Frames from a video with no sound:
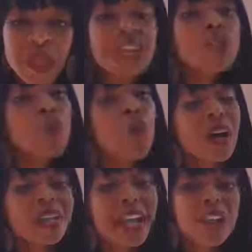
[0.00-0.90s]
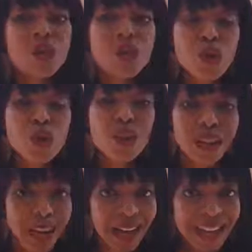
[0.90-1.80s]
And so what can you do?
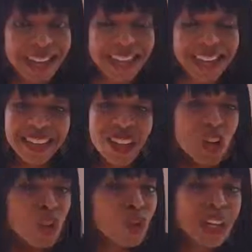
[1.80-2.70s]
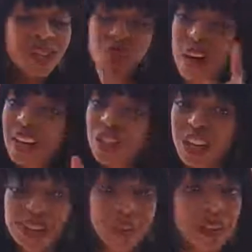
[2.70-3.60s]
Like I said, you can
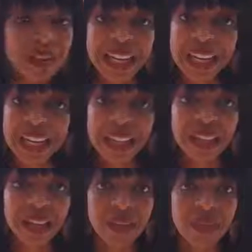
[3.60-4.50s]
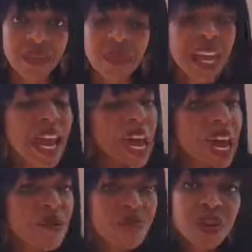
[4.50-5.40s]
strategize about anything.
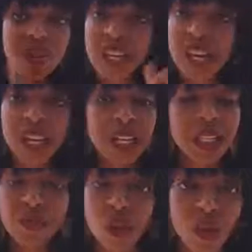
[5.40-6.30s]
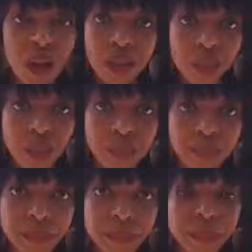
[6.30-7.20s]
Everything is figure outable.
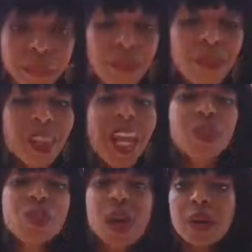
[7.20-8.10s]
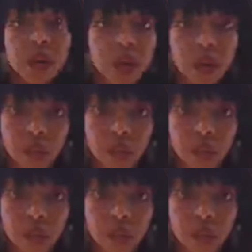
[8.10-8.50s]
And so I know that's